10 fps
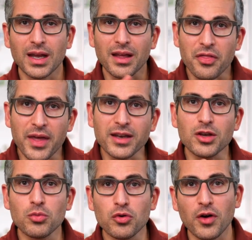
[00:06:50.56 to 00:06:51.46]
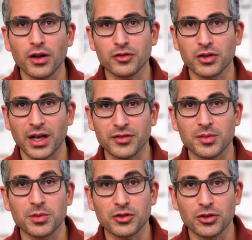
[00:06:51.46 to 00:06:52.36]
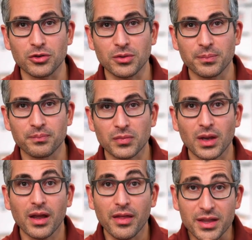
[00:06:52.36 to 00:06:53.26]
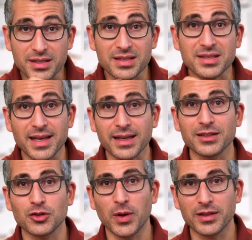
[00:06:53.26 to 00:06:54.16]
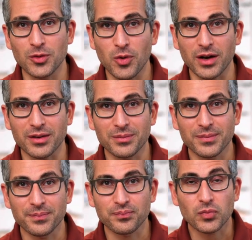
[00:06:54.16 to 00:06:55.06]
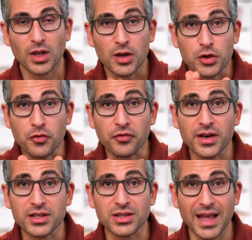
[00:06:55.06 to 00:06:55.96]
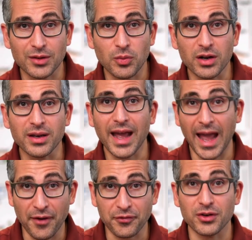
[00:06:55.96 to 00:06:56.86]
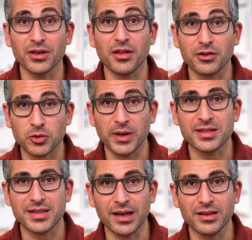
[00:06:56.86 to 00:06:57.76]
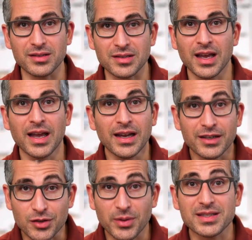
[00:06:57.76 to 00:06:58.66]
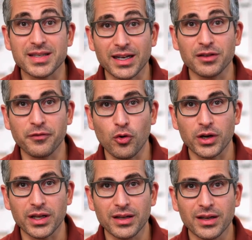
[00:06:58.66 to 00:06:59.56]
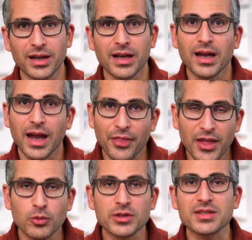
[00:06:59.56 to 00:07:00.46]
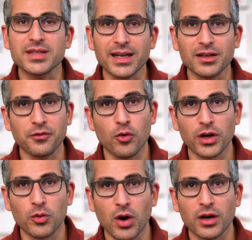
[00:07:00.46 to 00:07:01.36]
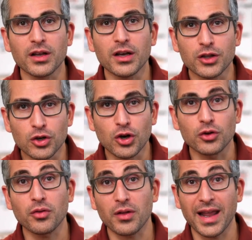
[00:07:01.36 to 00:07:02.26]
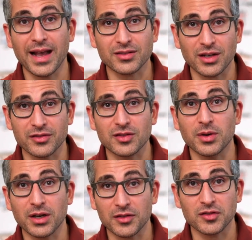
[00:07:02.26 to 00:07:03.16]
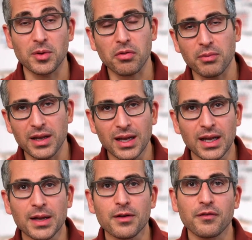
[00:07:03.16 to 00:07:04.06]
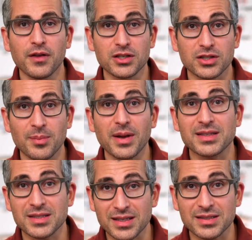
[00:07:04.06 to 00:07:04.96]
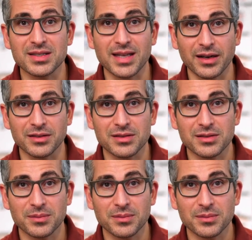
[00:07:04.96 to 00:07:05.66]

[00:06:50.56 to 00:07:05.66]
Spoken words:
Then you move on to customer 2. This is second 21. You finish that one after another 20 seconds, so it's second 40. And then with second 41, you go to the last customer, customer 3, finish them at 60 seconds.